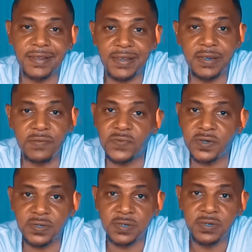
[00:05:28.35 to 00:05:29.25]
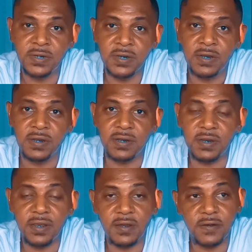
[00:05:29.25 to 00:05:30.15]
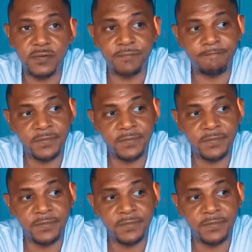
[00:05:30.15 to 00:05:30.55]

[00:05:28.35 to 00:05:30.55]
evenings. Now,